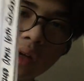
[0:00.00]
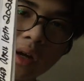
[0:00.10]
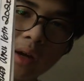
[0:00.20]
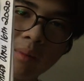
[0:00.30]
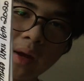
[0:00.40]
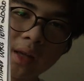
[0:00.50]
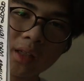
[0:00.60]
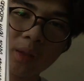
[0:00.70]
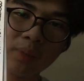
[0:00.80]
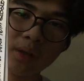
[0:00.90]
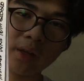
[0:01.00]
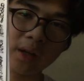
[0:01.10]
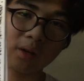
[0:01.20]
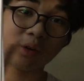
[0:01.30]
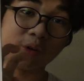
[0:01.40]
as to be
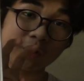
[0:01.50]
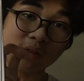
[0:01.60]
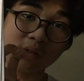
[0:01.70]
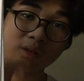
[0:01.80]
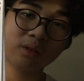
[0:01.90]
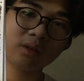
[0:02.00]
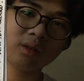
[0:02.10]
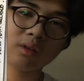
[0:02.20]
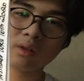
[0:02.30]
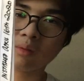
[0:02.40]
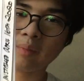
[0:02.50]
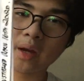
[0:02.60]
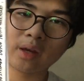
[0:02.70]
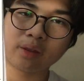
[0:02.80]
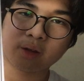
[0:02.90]
like good
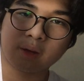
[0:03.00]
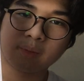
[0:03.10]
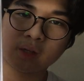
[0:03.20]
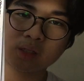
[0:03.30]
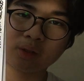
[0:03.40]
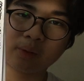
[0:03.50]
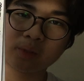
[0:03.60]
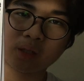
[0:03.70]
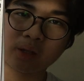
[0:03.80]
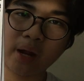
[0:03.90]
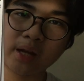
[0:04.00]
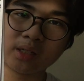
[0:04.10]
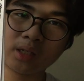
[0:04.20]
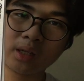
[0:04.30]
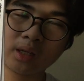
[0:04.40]
by the company, so it was on their
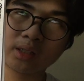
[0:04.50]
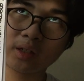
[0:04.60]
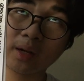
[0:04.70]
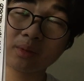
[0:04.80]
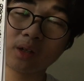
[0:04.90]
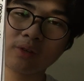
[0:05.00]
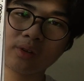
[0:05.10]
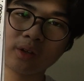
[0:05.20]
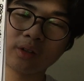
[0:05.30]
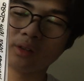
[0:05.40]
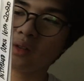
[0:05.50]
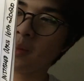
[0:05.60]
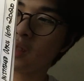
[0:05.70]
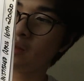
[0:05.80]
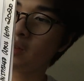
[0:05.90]
Instagram story for a good
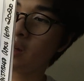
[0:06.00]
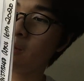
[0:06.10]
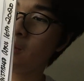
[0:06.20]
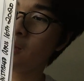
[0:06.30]
amount of time.